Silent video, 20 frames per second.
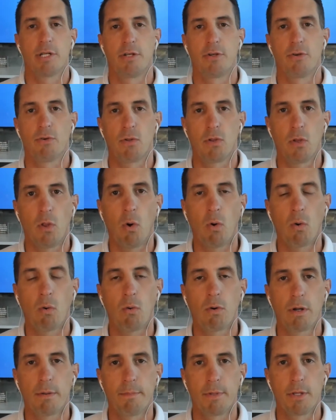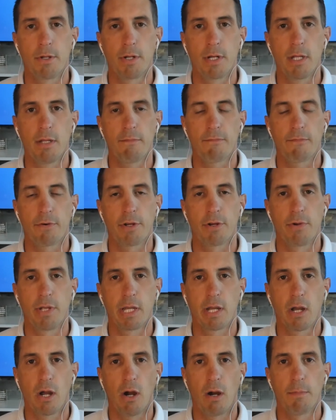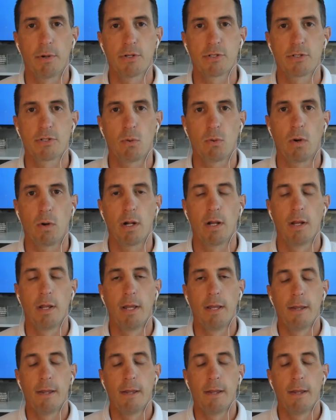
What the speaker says: in your local community for your e-commerce store,